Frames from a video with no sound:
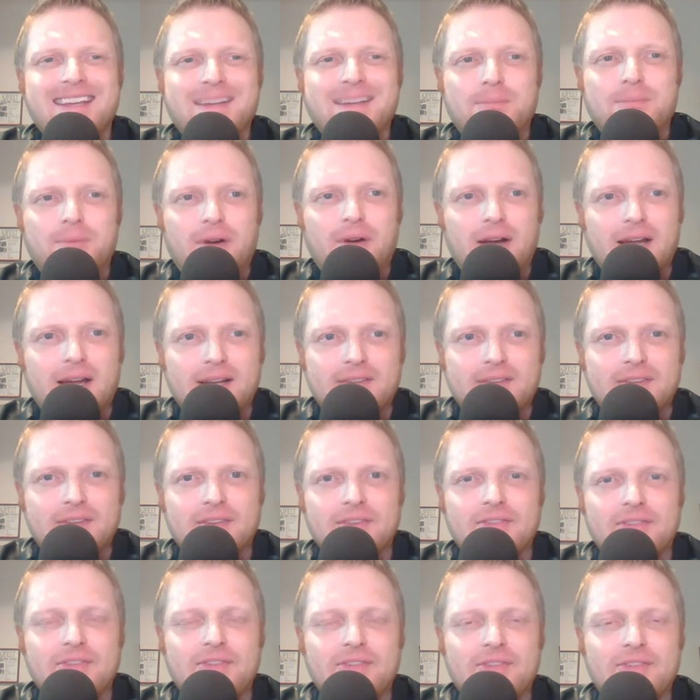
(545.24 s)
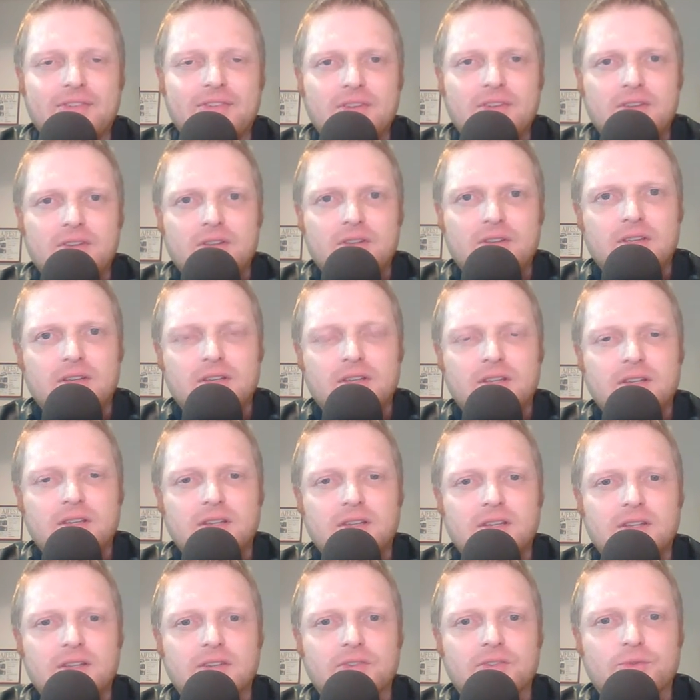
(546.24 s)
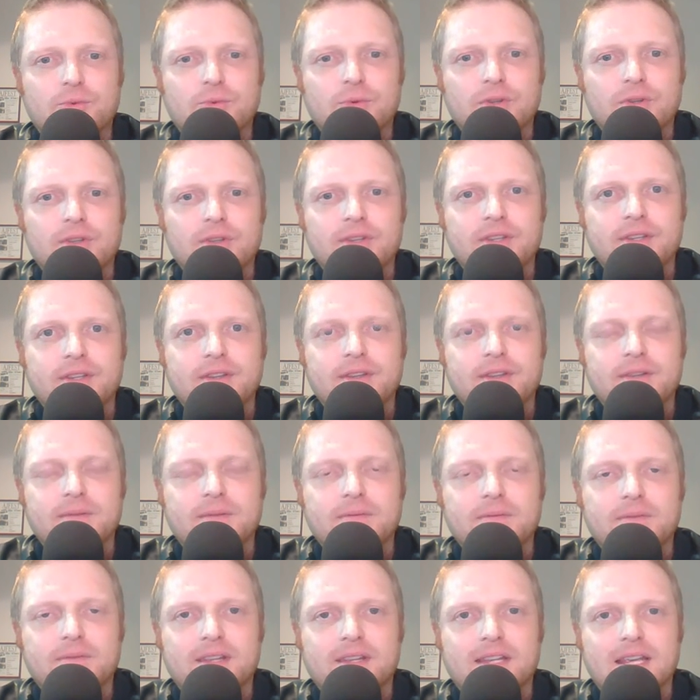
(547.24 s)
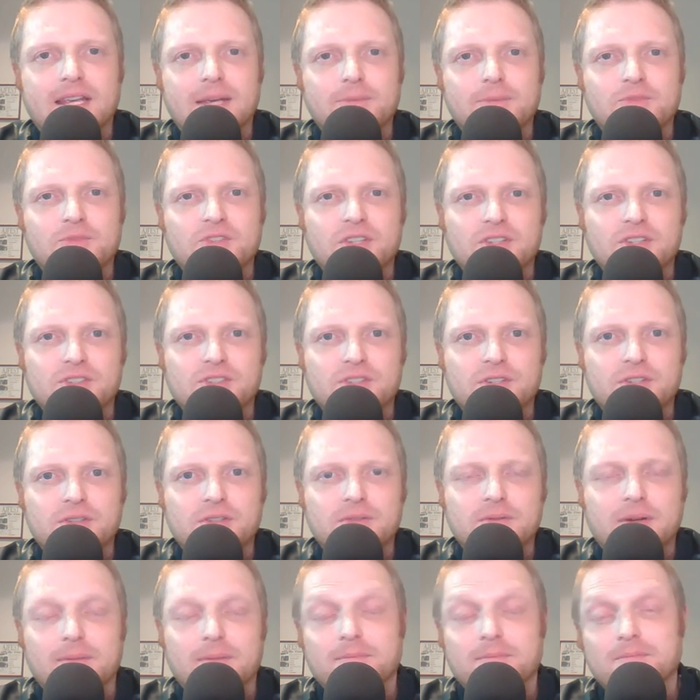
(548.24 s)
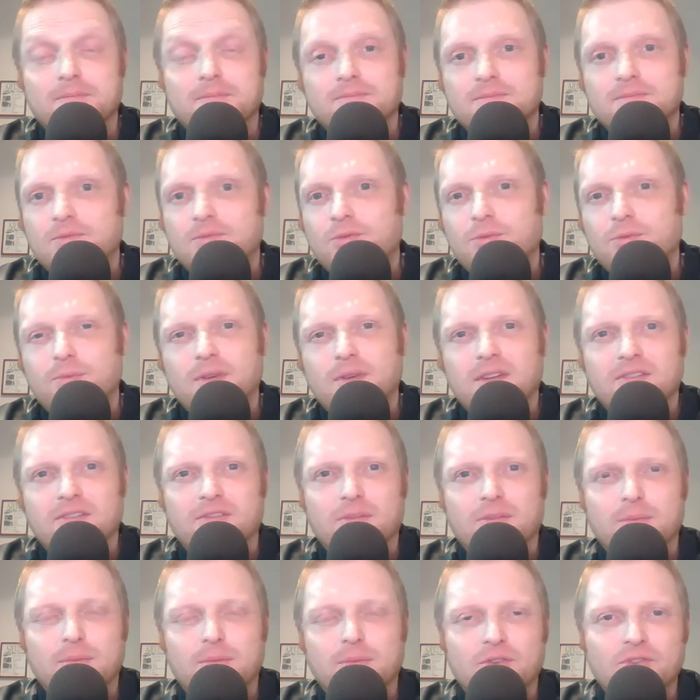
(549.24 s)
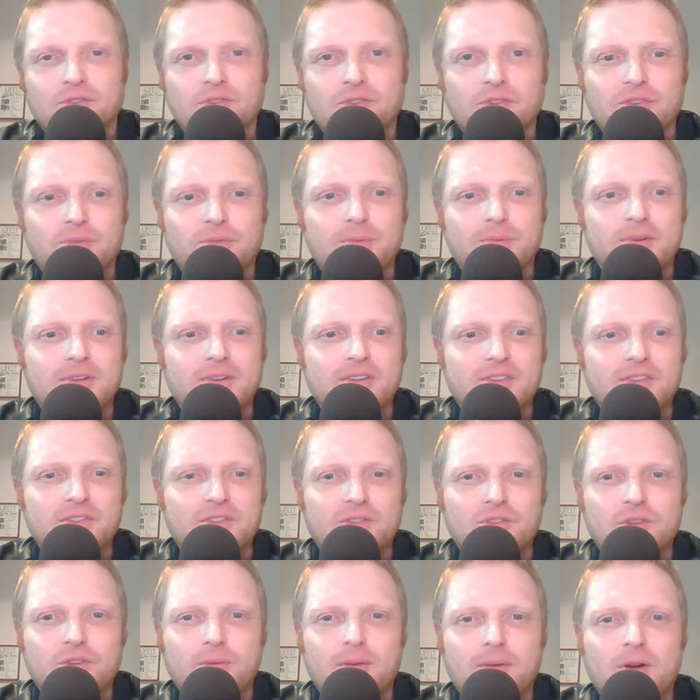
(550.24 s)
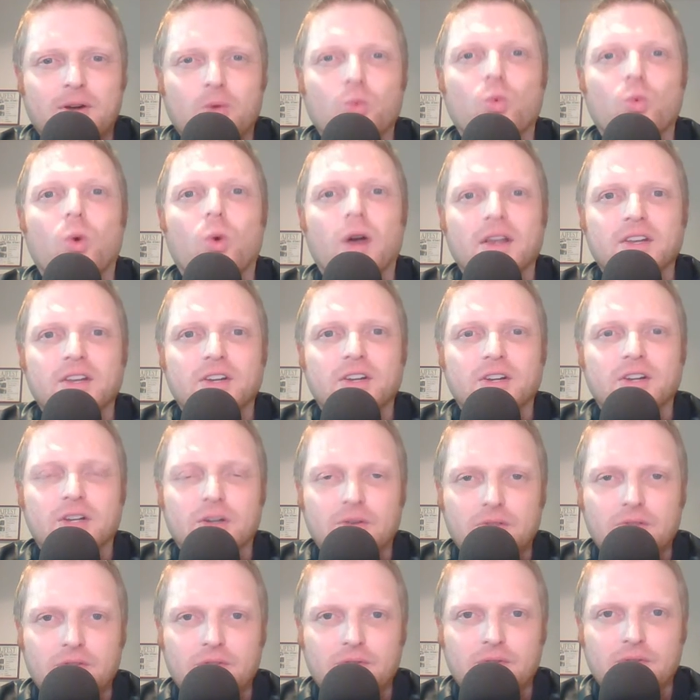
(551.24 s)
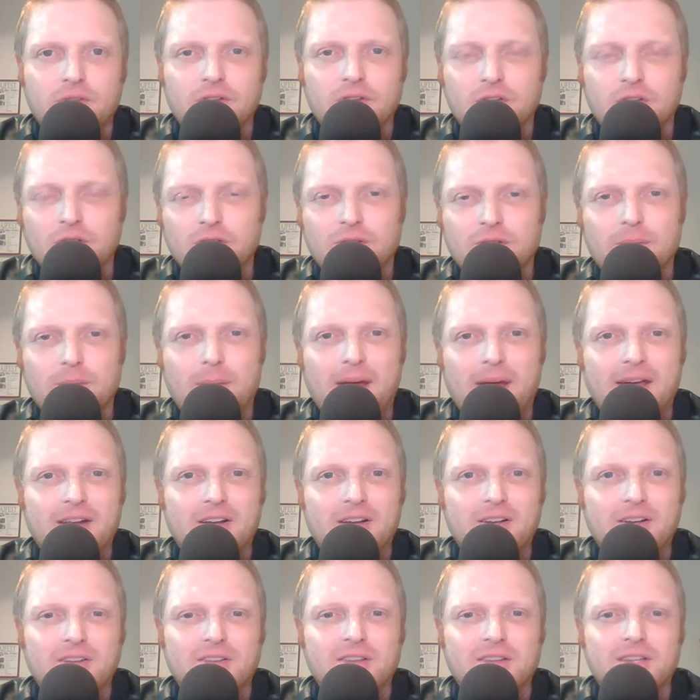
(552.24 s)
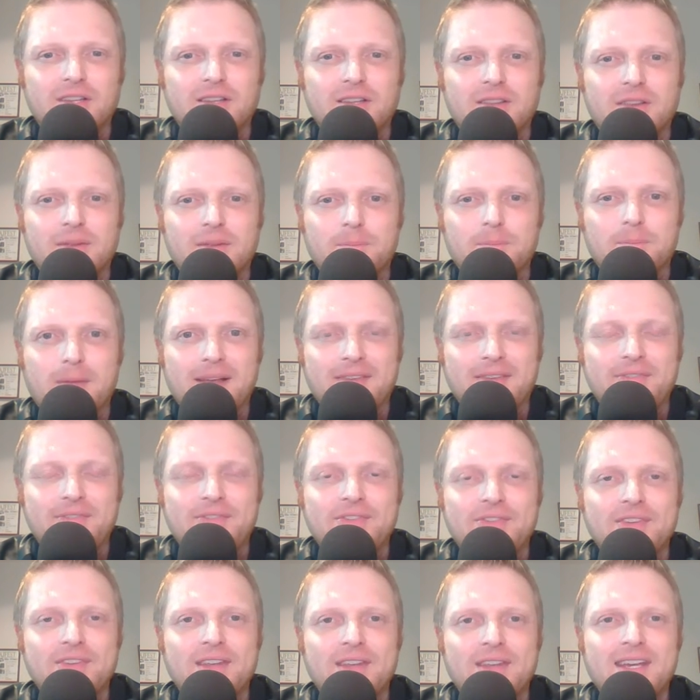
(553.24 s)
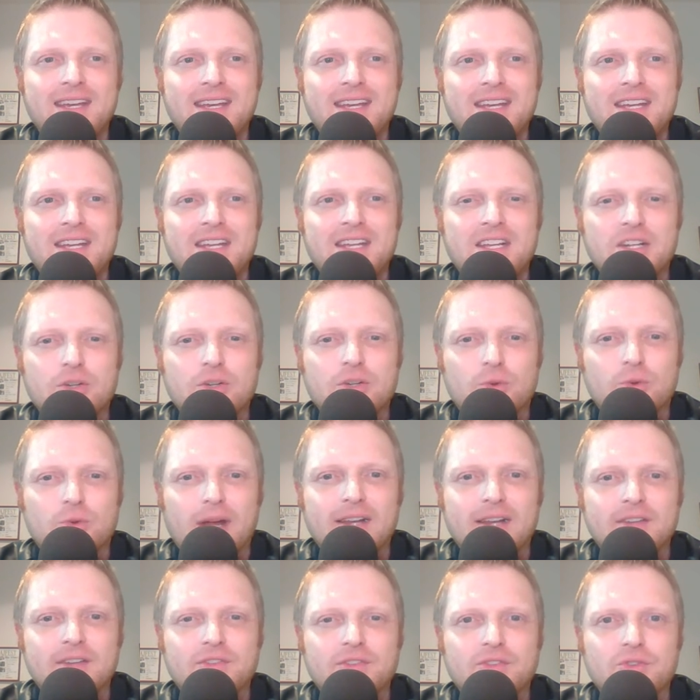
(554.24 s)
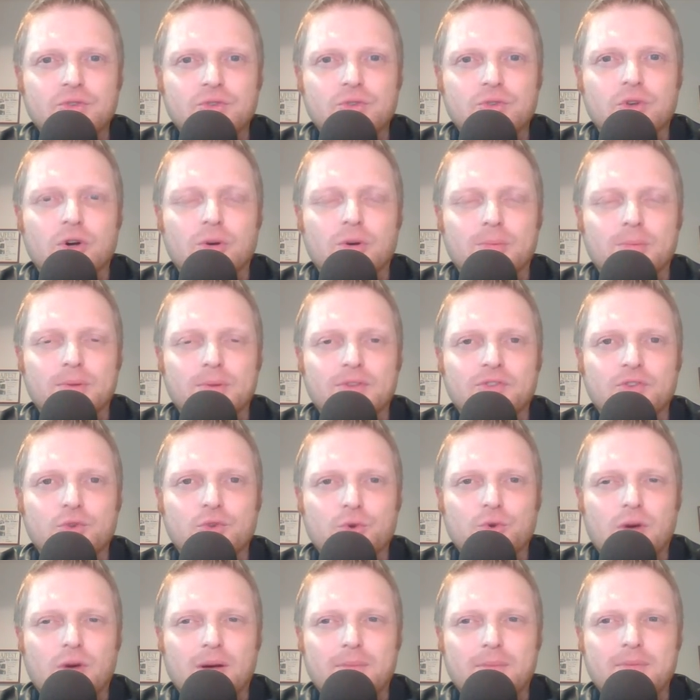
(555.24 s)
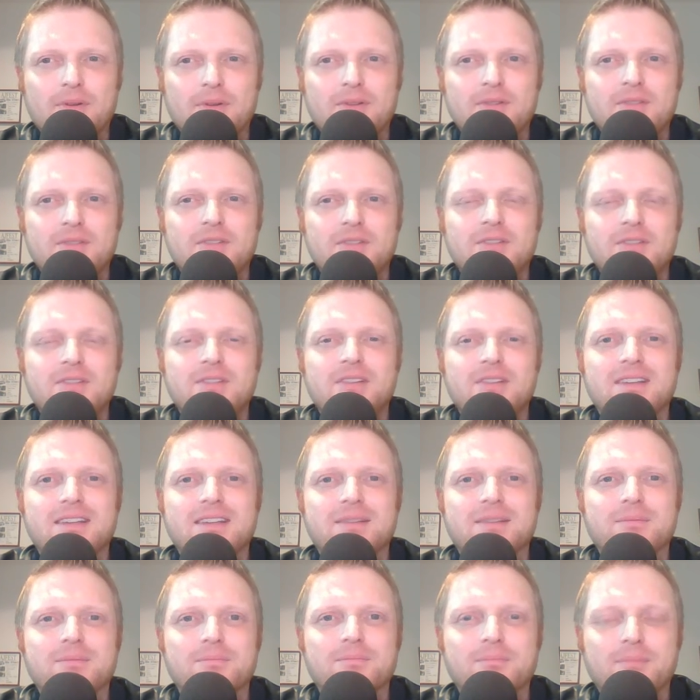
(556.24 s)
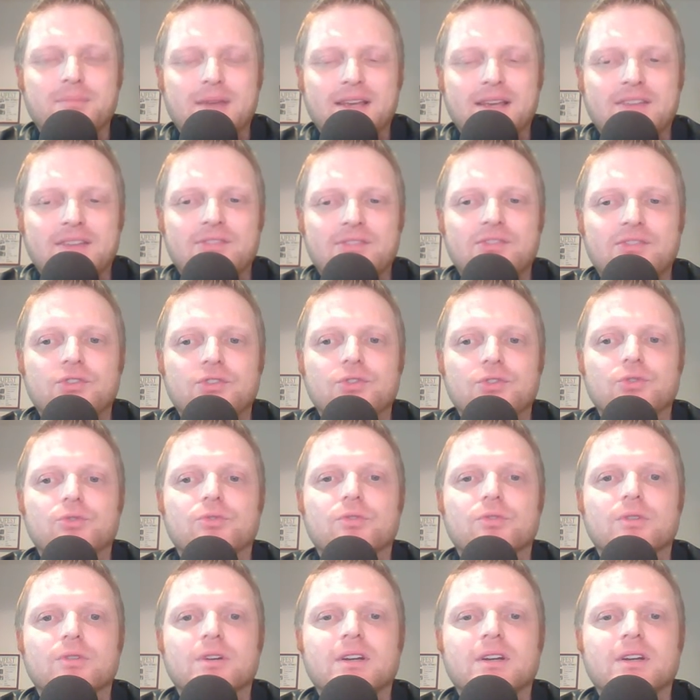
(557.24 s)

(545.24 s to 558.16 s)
practice is really the game changer. I'm speaking from personal experience. No matter what you're going through, the good, the bad, ugly, the mess, gratitude opens you up. It makes you